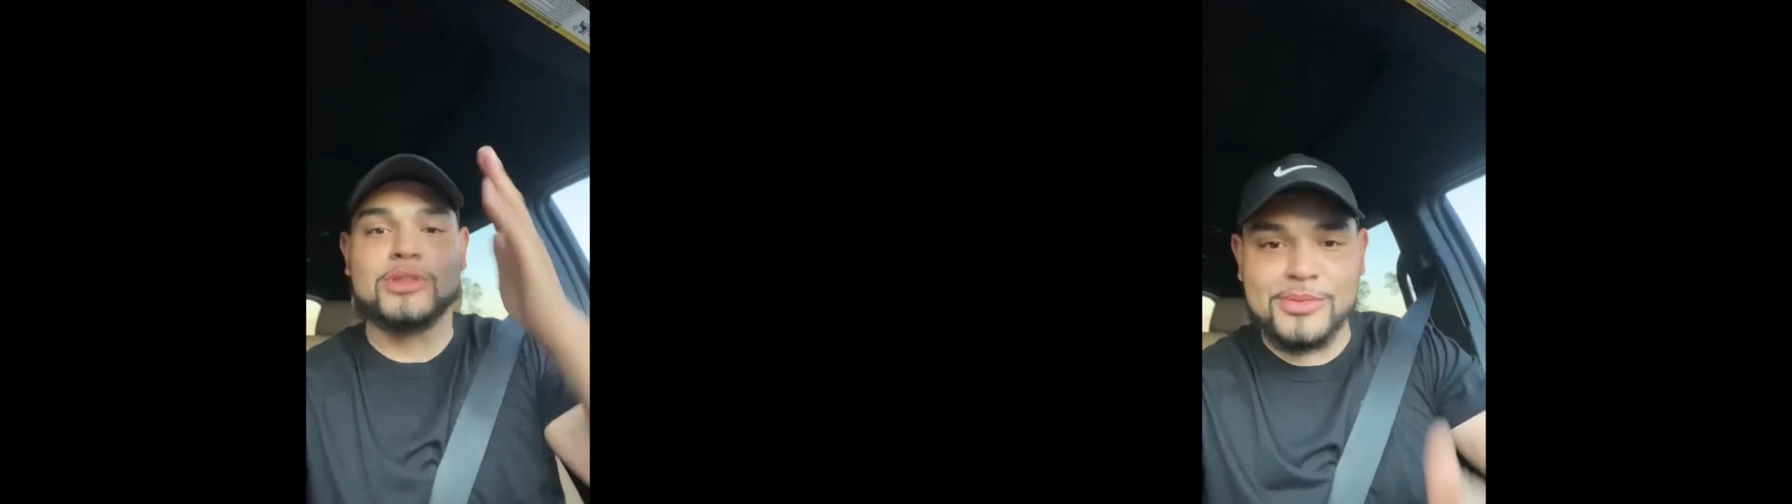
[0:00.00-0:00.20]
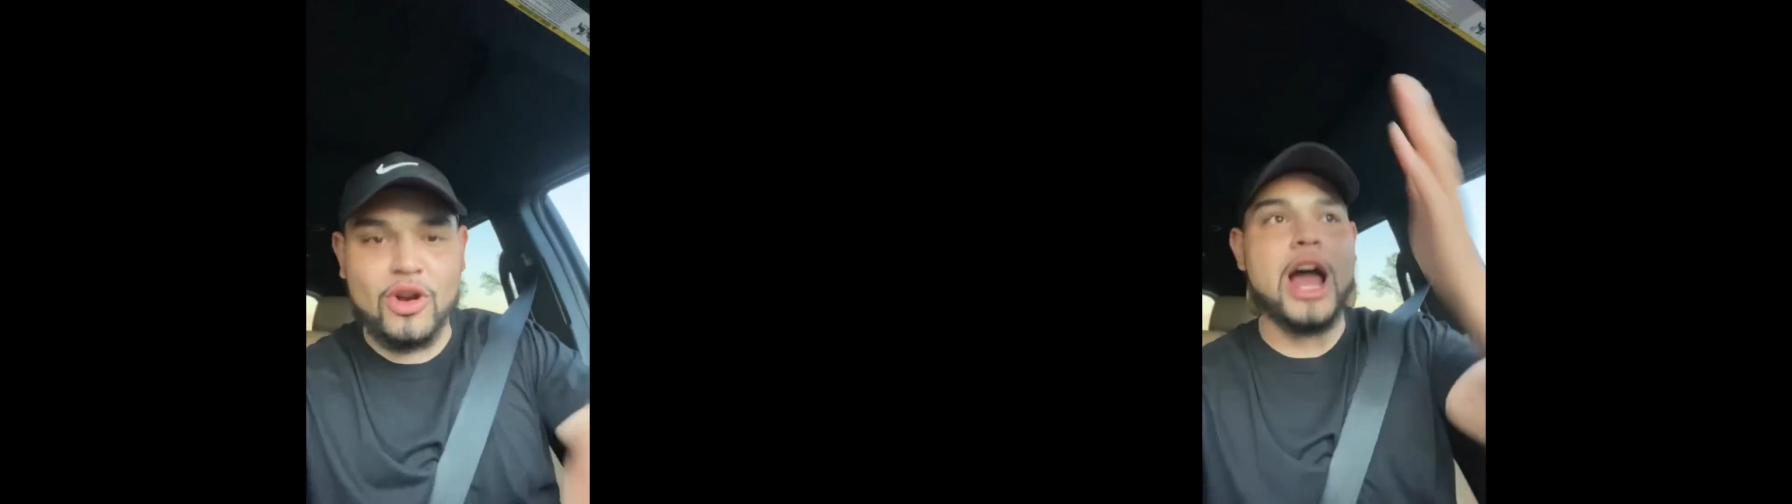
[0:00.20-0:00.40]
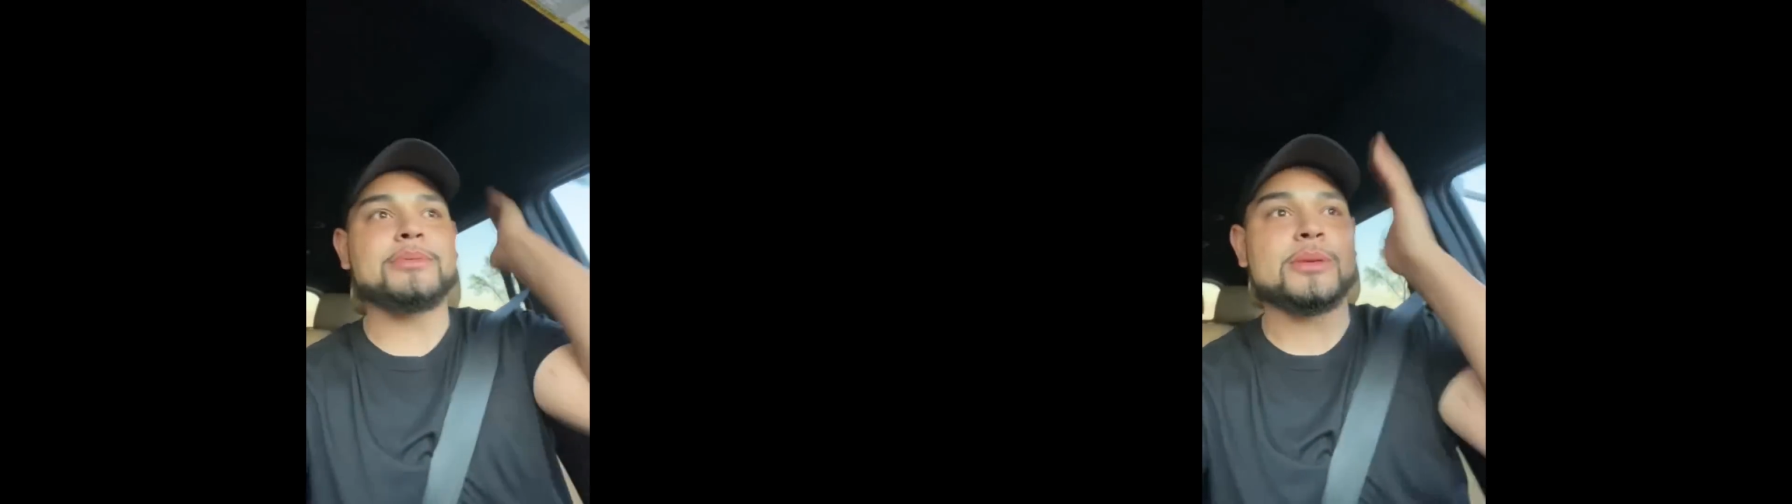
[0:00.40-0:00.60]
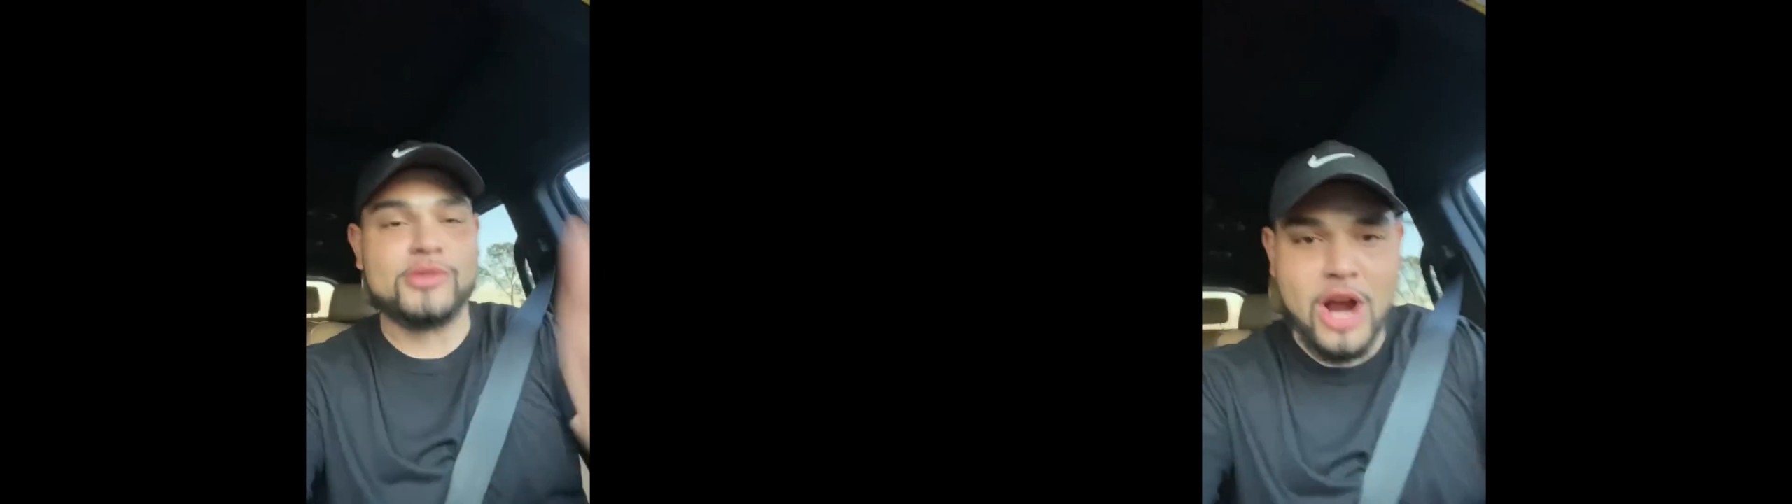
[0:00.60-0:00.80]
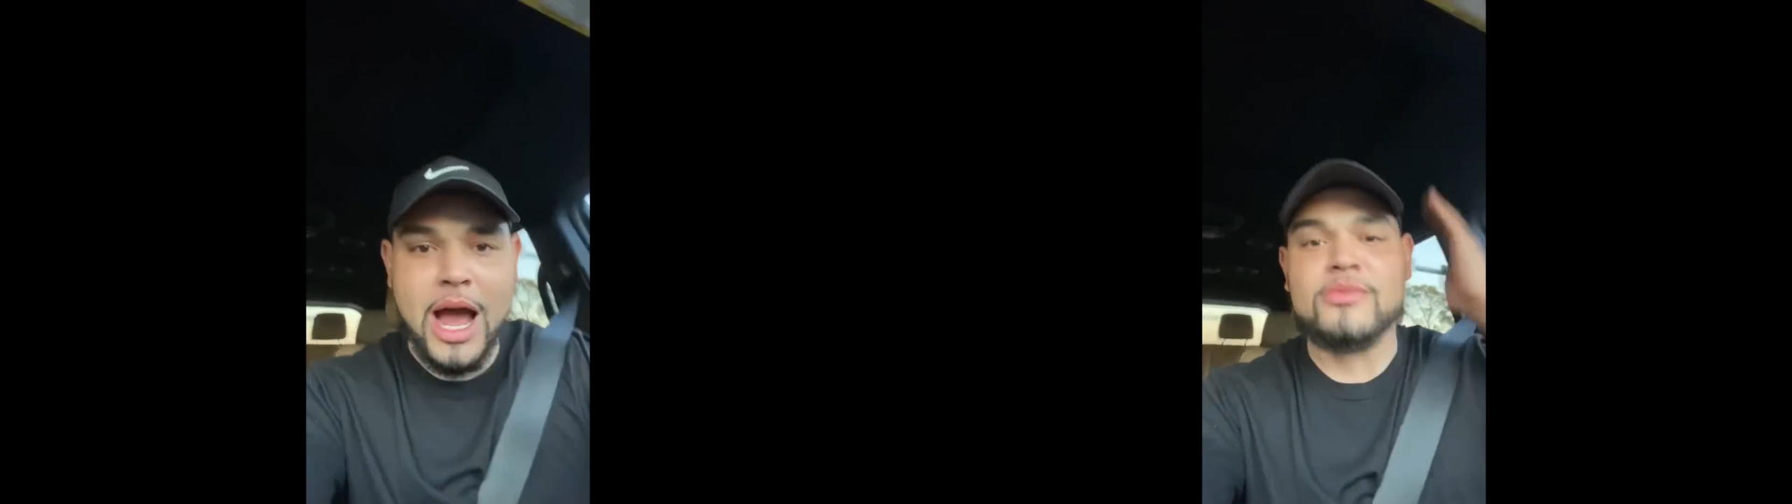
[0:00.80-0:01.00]
subscribe,
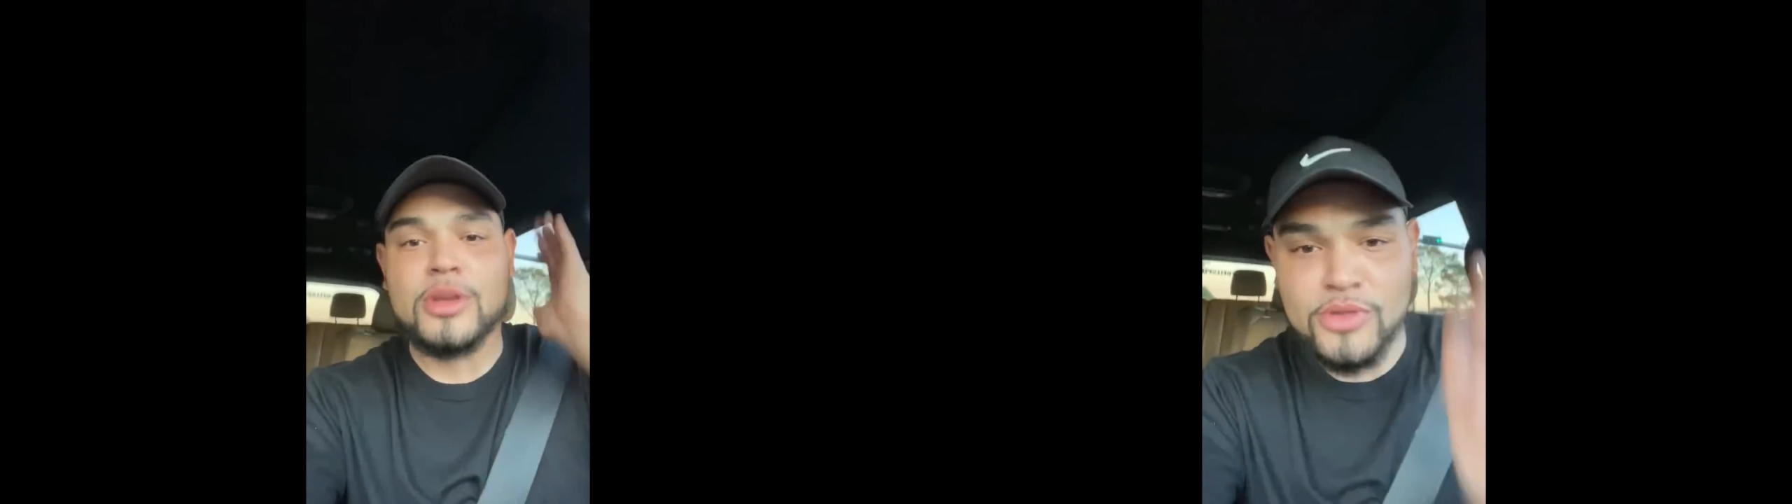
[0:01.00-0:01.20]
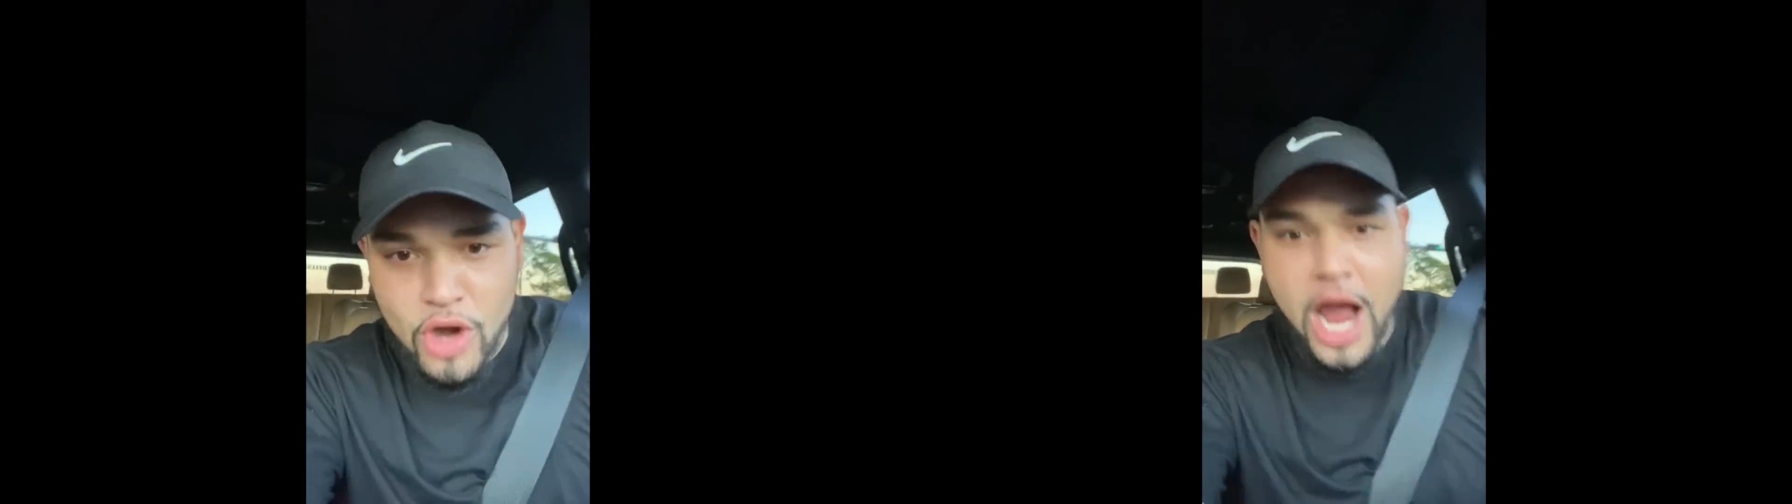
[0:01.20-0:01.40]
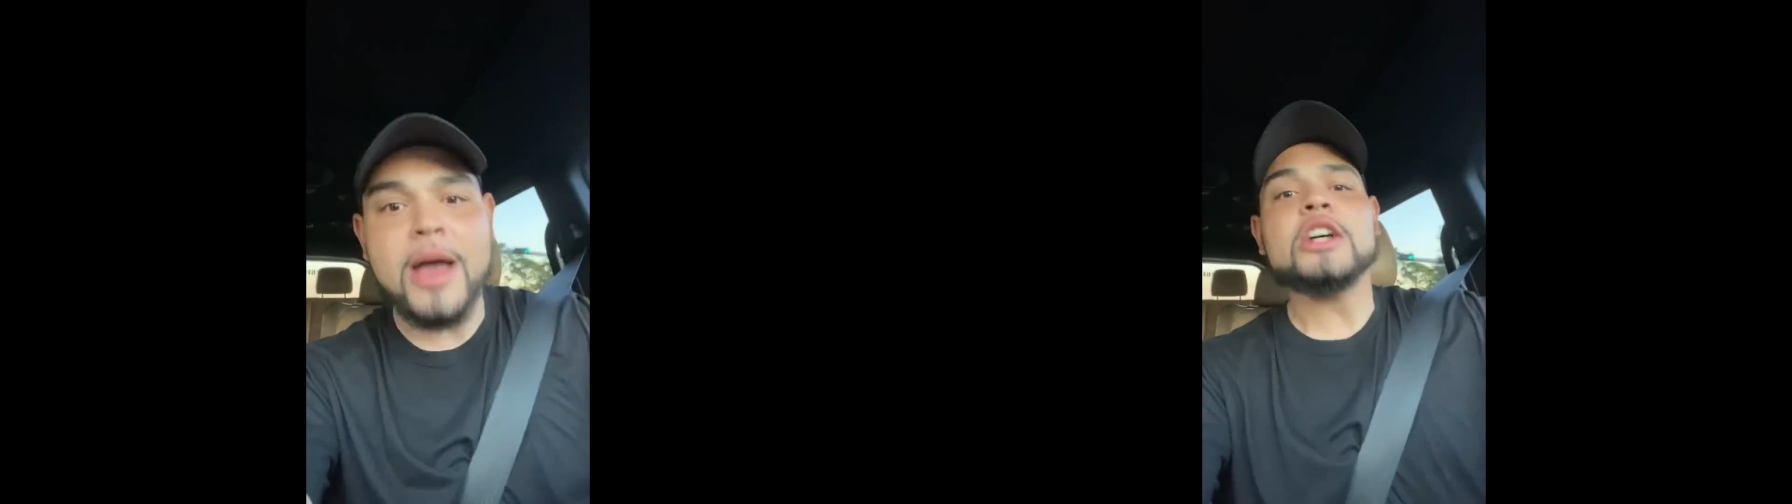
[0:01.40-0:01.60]
subscribe, subscribe,